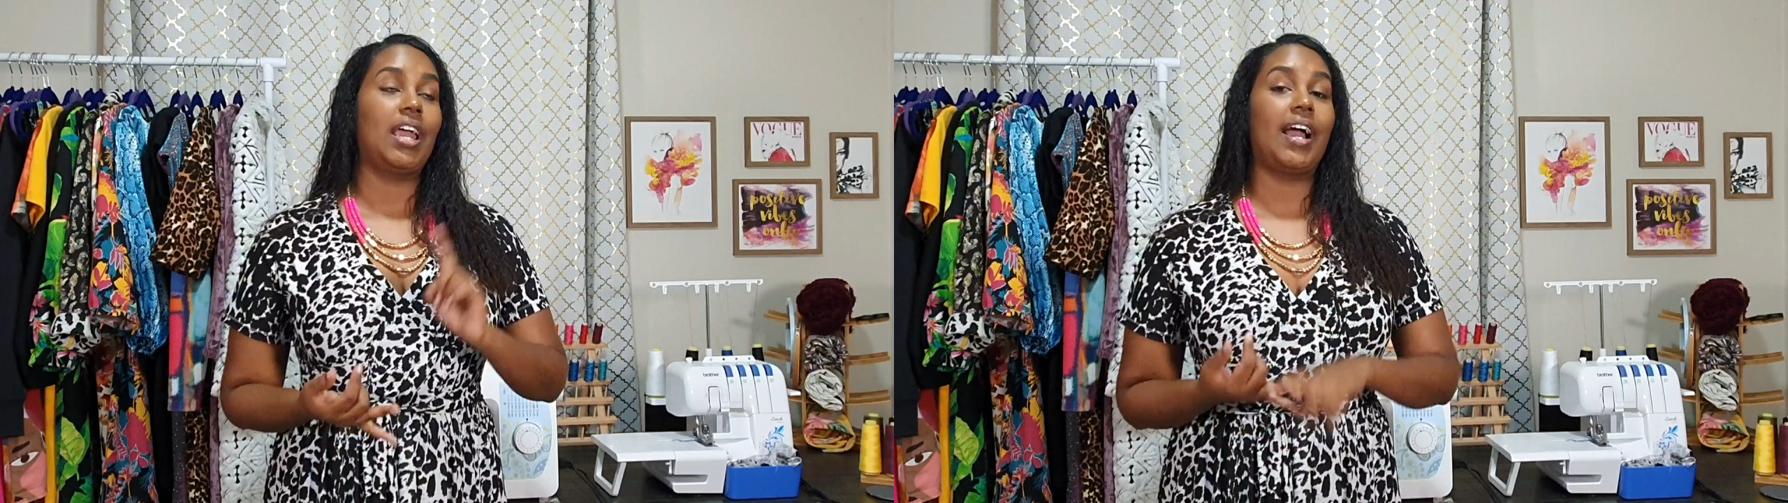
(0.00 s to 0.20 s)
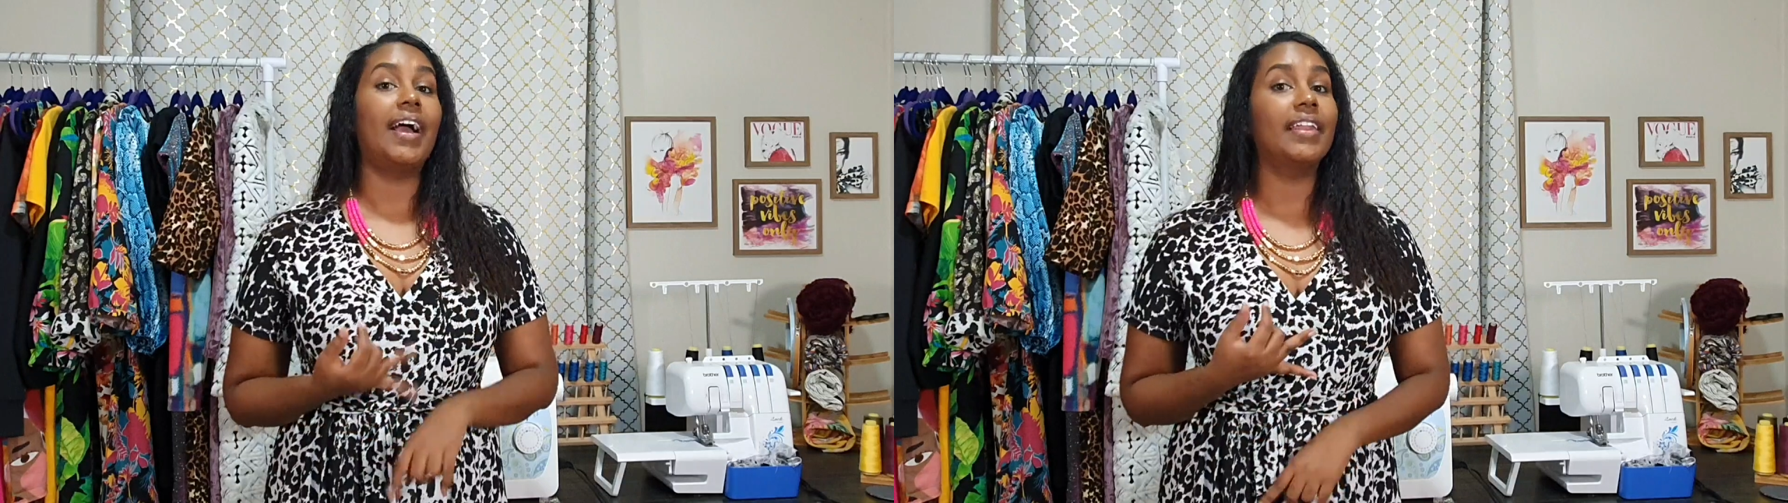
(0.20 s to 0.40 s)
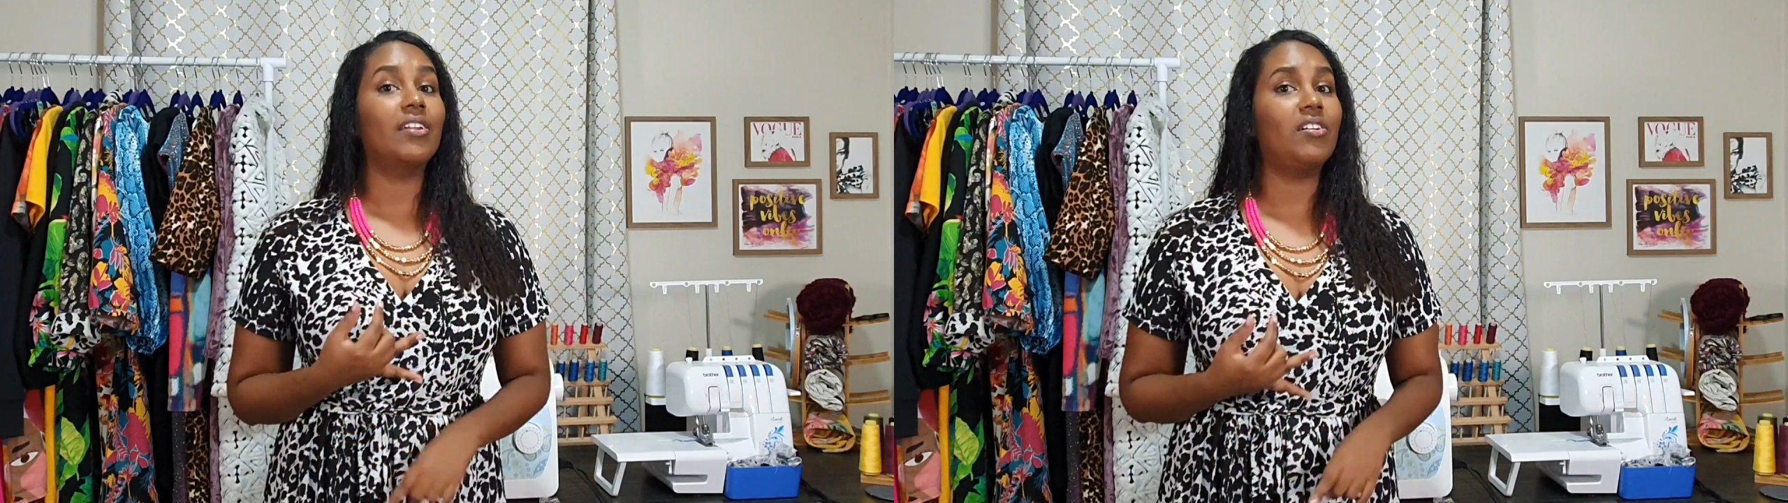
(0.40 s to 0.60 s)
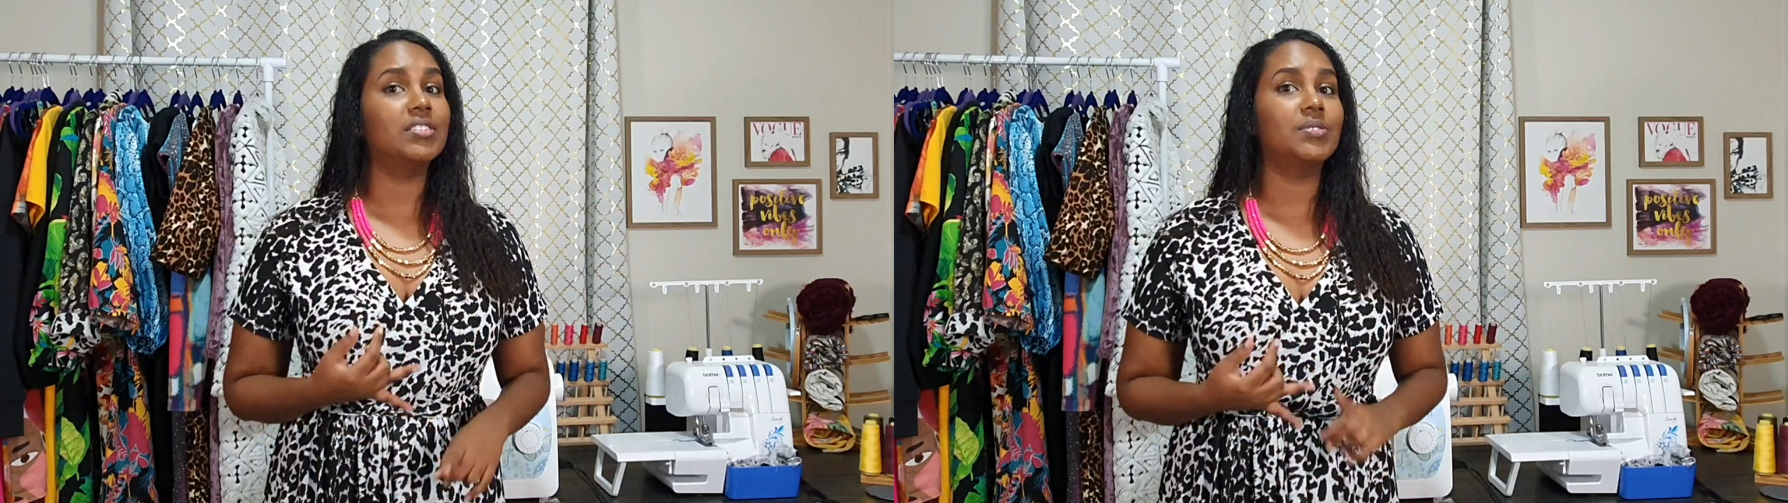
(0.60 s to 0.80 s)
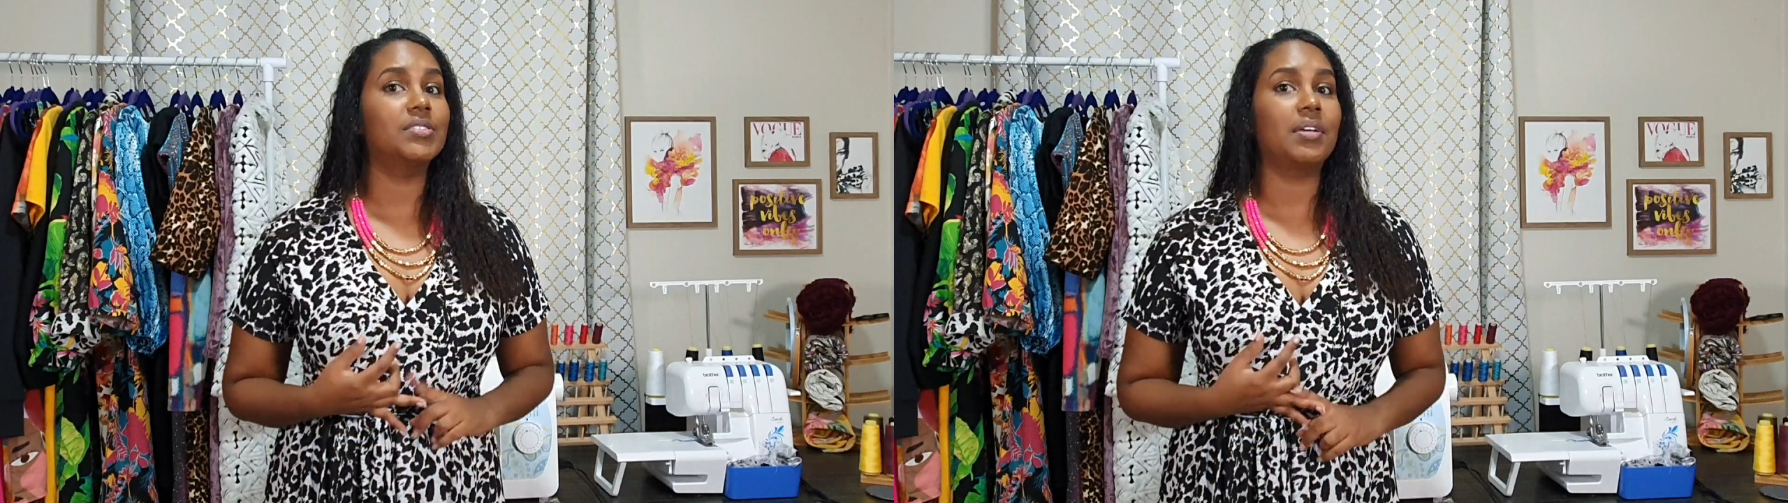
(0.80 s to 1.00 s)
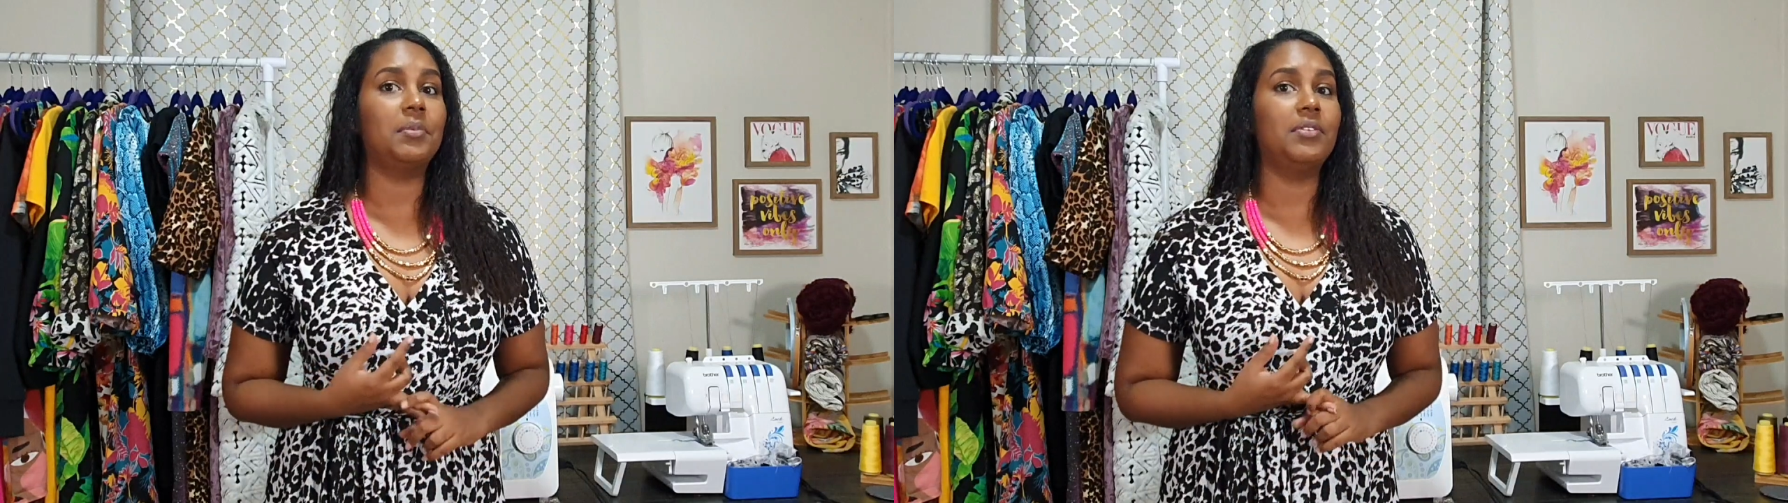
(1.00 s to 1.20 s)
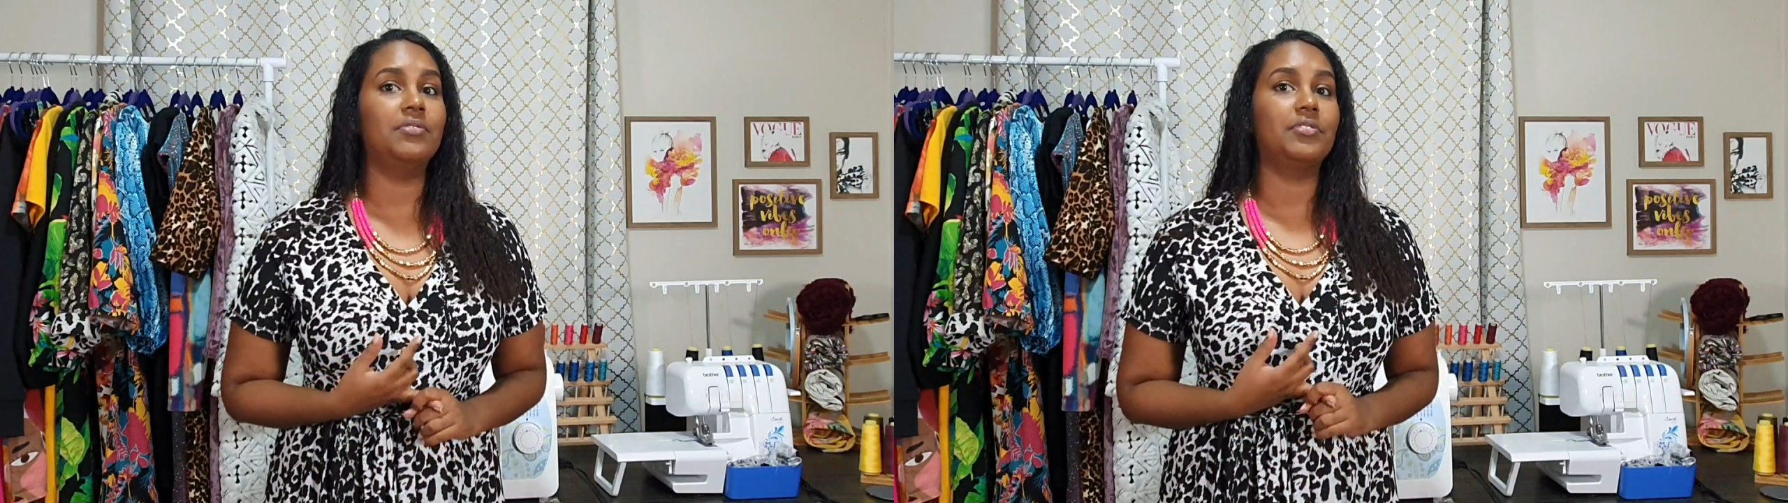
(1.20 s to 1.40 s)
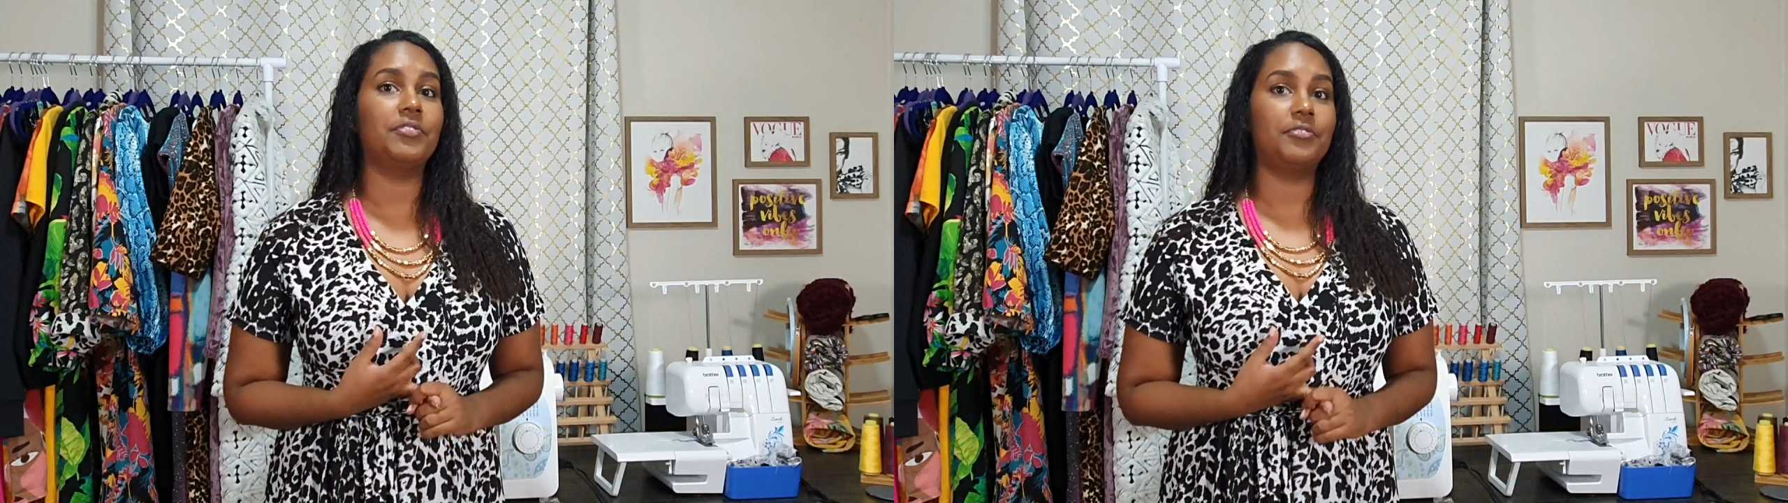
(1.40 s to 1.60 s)
and also some even
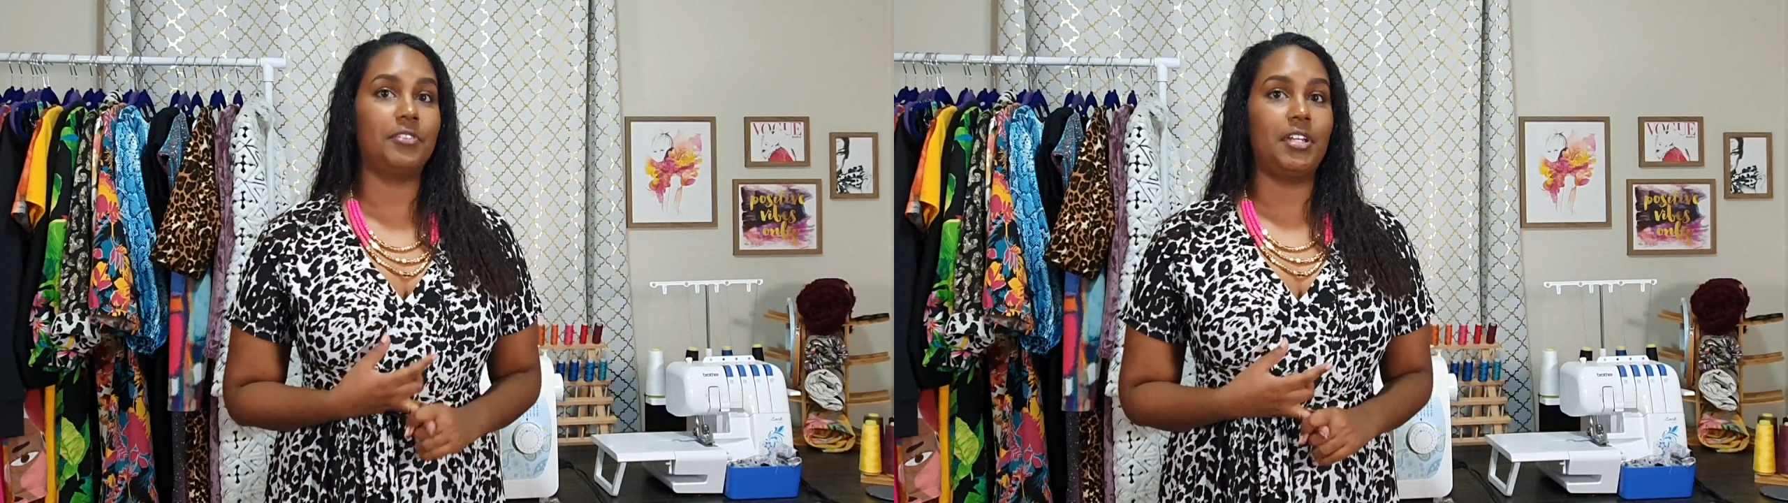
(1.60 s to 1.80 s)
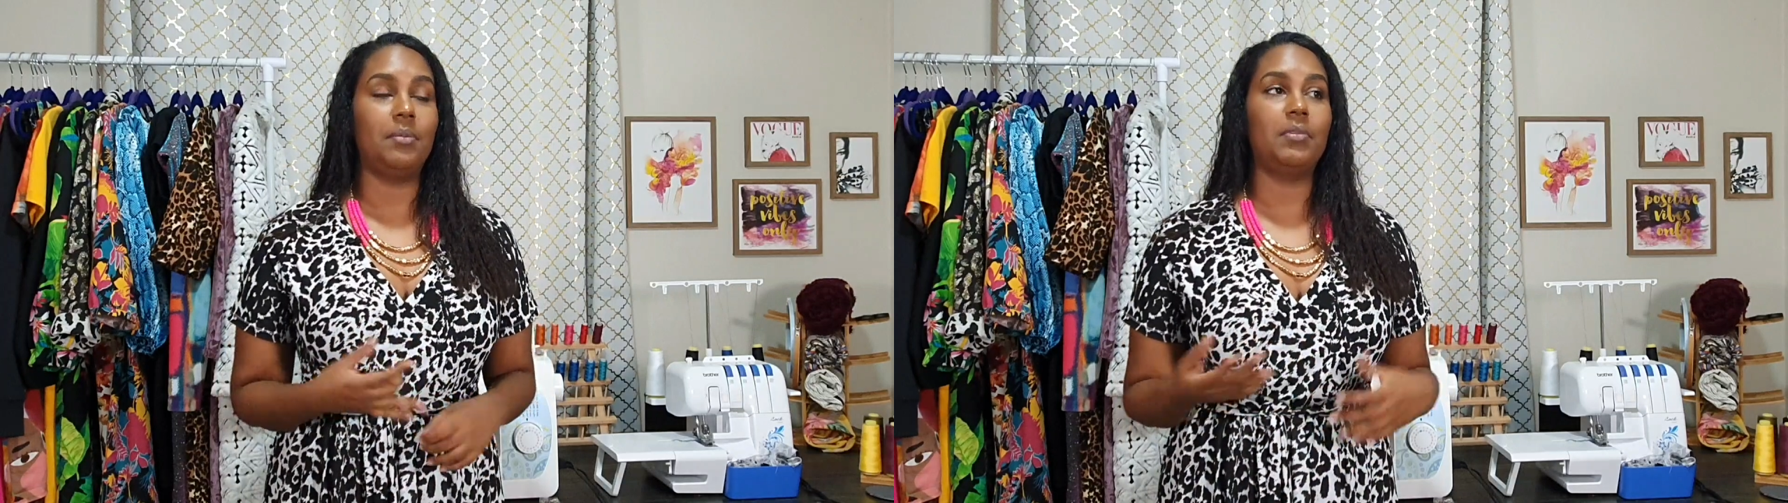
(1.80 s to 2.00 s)
for free